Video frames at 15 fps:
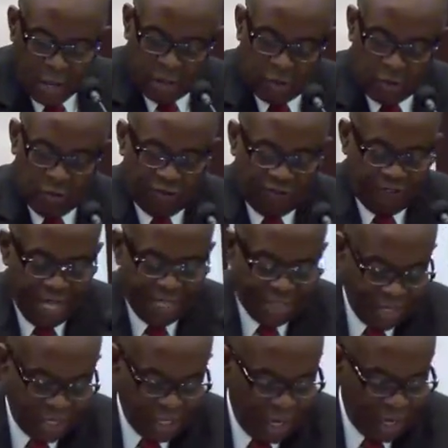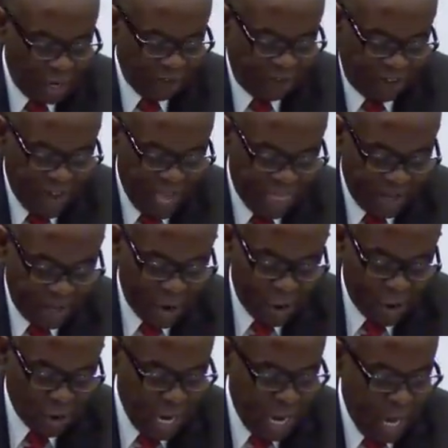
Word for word: through faith, faith alone,